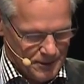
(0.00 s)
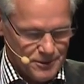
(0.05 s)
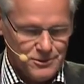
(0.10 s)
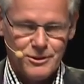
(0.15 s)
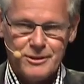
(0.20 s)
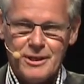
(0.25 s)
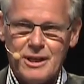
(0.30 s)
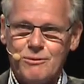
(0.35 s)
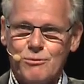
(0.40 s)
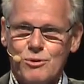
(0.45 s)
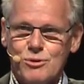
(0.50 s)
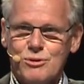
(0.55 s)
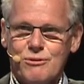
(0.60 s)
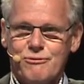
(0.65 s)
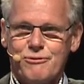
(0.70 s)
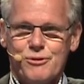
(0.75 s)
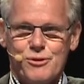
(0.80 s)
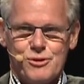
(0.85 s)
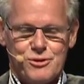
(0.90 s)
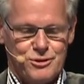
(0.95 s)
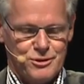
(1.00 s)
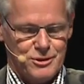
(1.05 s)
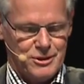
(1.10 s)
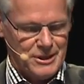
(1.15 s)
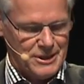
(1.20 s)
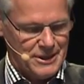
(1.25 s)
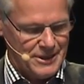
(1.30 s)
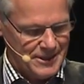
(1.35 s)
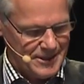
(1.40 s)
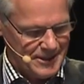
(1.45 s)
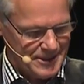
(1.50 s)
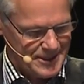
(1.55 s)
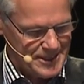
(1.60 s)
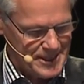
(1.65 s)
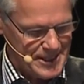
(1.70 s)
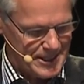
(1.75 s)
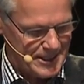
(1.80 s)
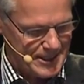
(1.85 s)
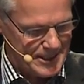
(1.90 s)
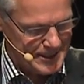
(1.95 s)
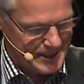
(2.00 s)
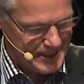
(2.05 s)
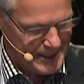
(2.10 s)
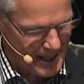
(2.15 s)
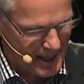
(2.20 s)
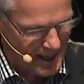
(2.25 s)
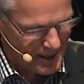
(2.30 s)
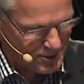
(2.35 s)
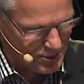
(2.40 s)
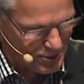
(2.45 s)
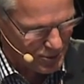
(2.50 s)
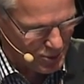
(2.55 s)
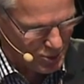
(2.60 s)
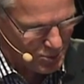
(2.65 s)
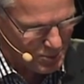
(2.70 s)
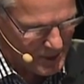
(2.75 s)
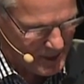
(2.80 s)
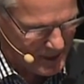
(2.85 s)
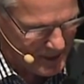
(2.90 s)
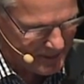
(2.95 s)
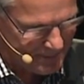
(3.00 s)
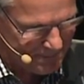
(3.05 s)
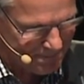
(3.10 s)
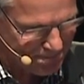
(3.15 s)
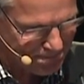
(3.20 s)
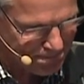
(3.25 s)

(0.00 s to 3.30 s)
So that was the first kick in the ass, so to speak.